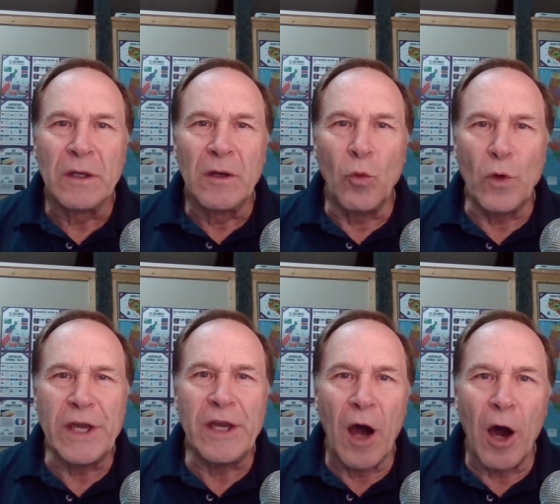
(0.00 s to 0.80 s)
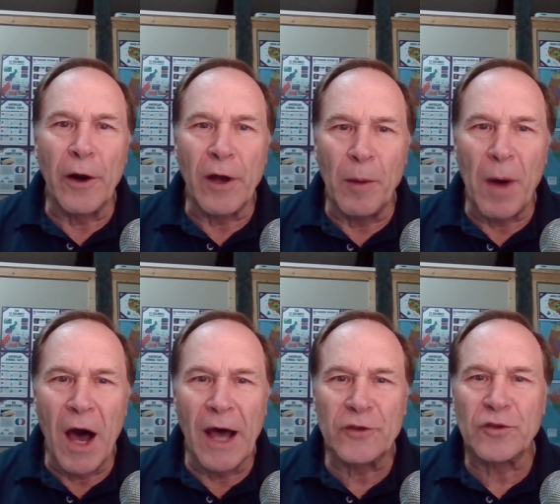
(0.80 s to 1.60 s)
"We are
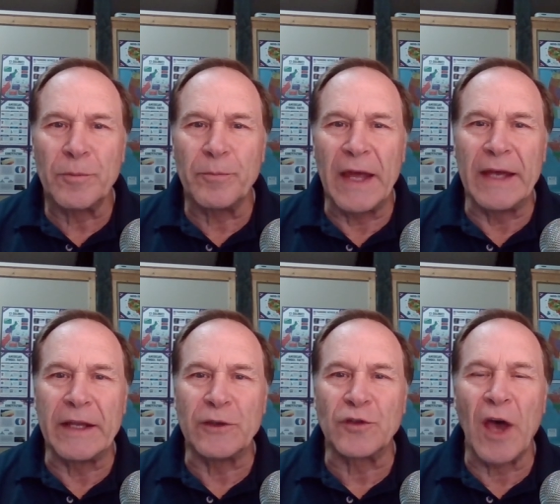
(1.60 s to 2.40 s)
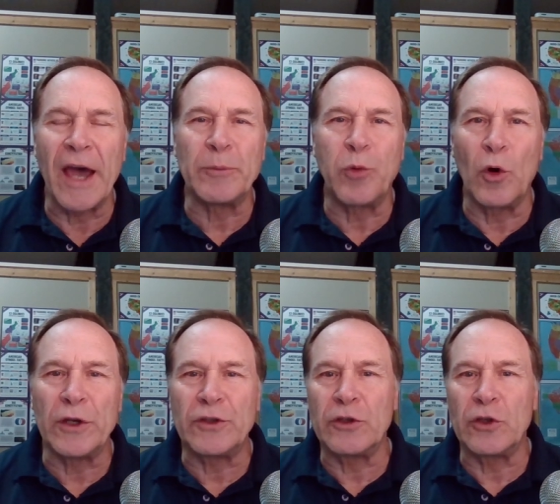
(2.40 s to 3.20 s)
Hamas," and a sign
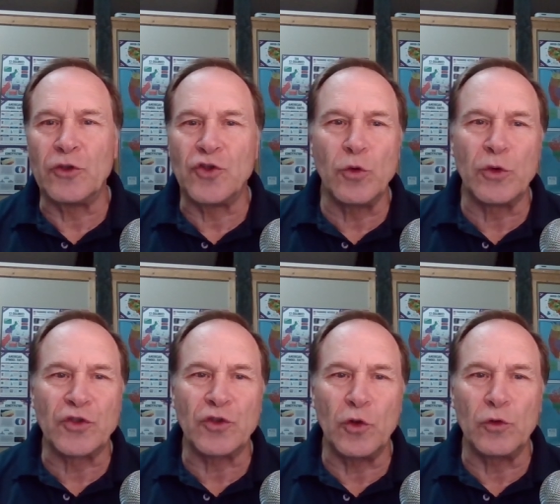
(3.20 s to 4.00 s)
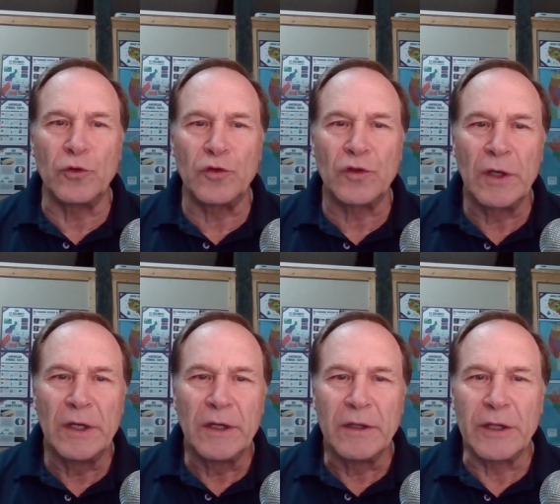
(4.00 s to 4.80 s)
pointing to Jewish students
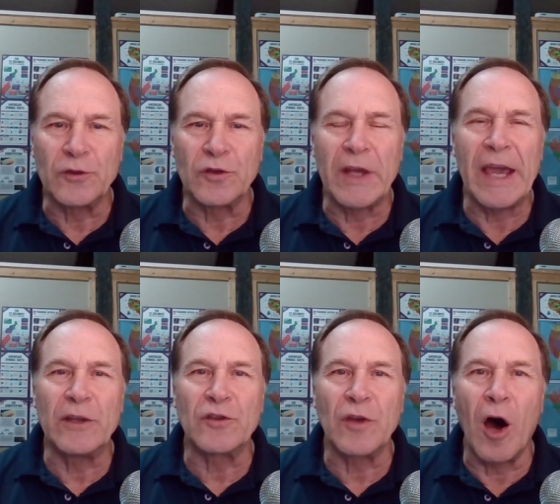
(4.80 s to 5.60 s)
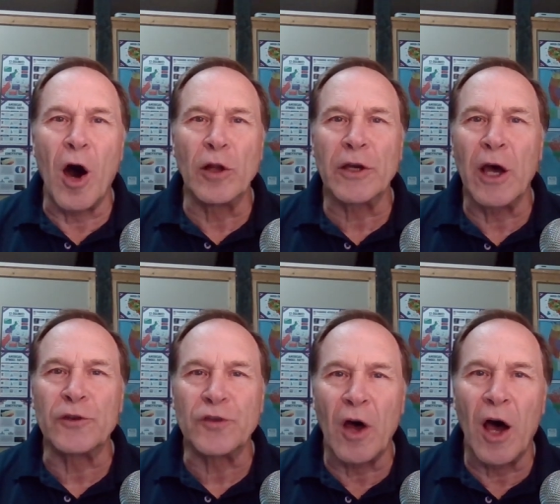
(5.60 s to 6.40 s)
that states
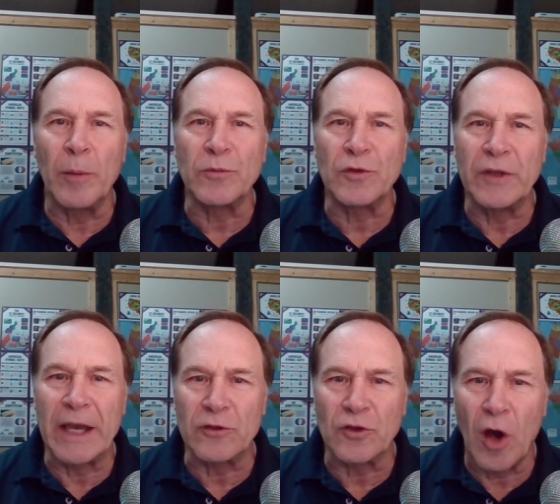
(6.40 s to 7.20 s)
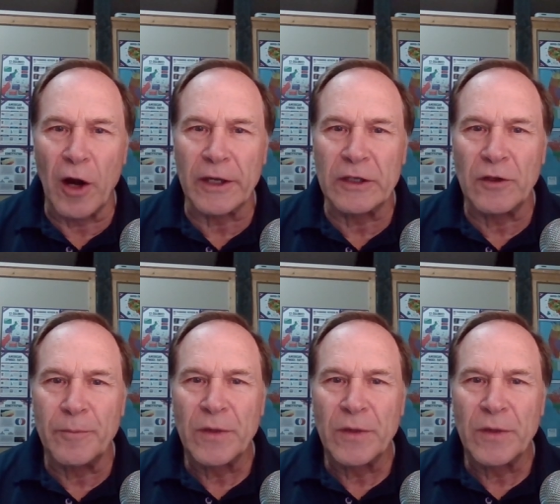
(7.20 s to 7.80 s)
Al-Qassam's next target,